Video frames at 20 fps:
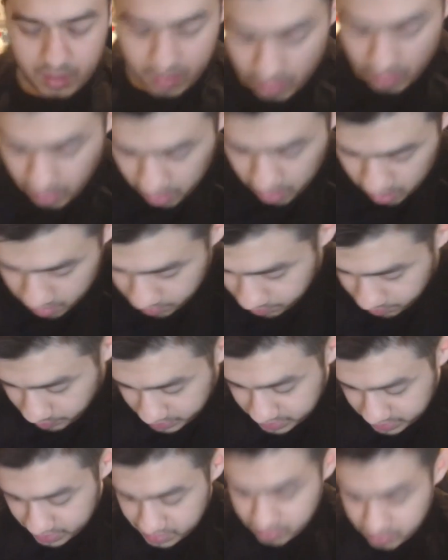but
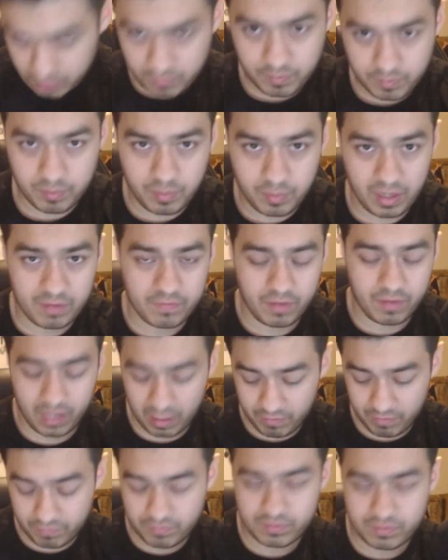these are by far,
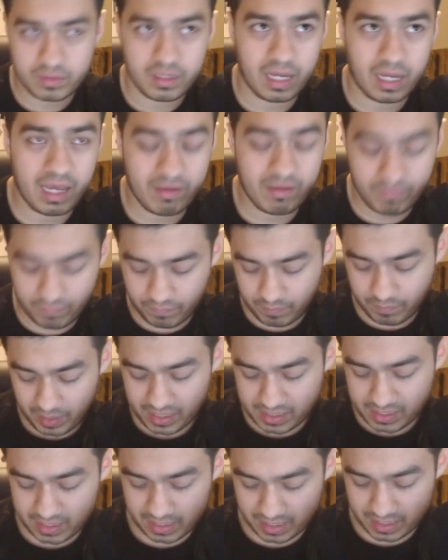I have
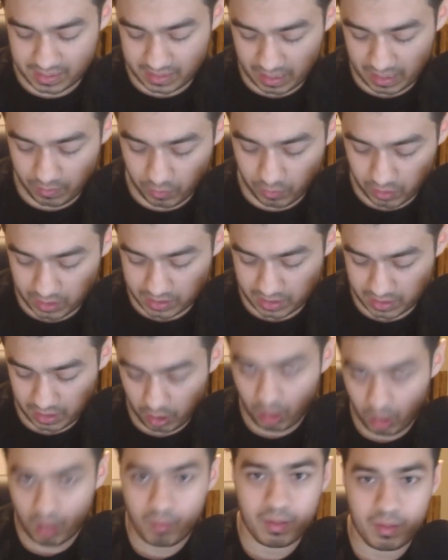basically the same ones in
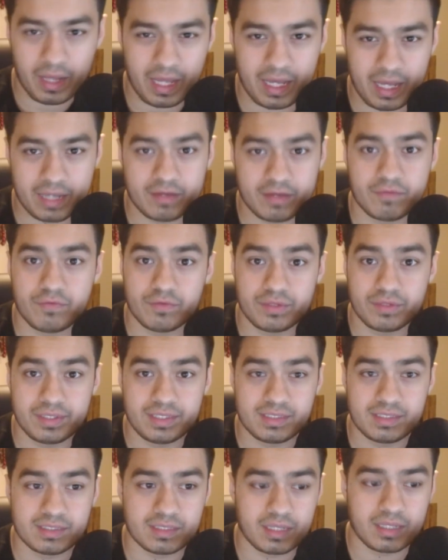all black for
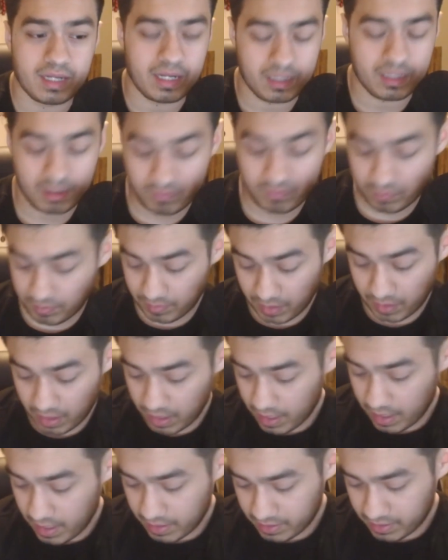these, and I love them.
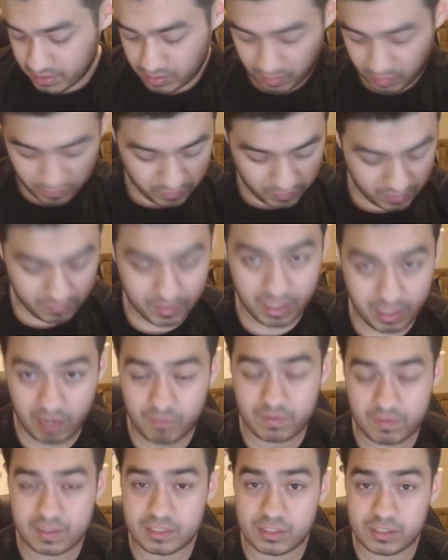These are my favorite
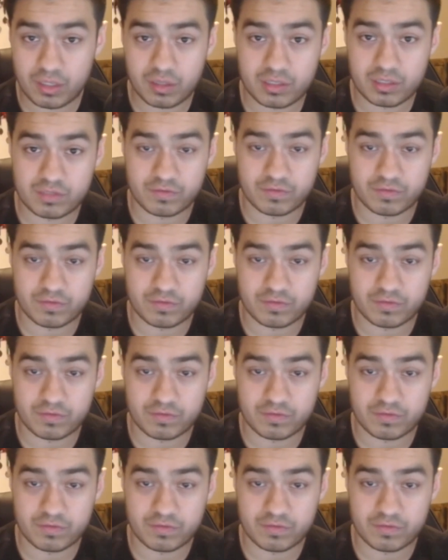Alphalete joggers for